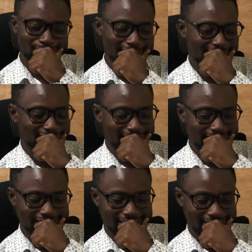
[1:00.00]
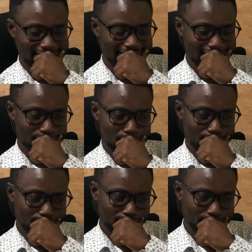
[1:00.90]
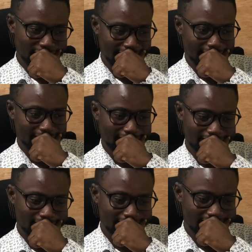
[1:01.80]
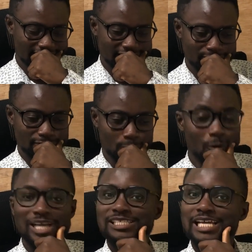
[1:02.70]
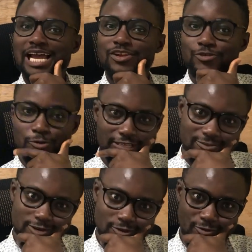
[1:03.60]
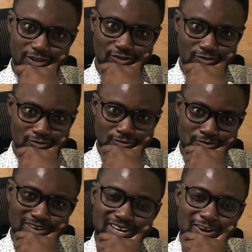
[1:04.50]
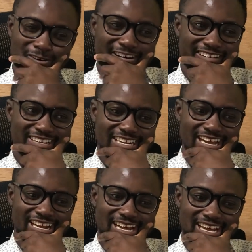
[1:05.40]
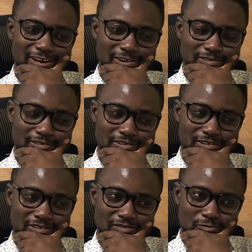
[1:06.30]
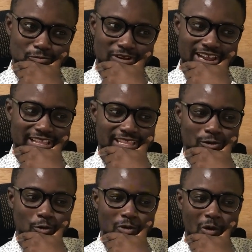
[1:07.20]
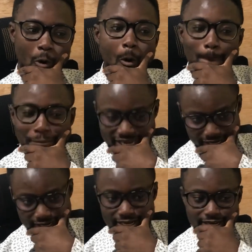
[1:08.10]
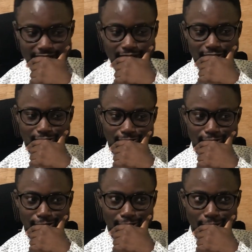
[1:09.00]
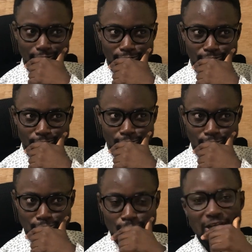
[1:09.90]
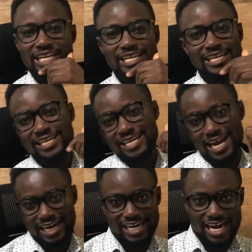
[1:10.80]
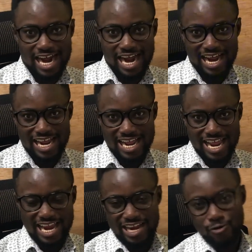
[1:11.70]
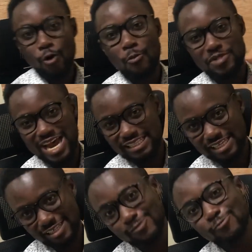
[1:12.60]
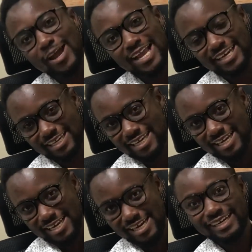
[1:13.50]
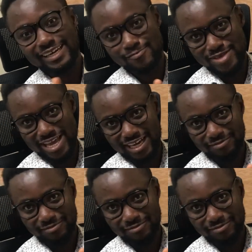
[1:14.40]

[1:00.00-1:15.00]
match was just like see one side knew what they were going to do, or the other were hoping to sort of do what they did in Accra and hope that it worked in Libya.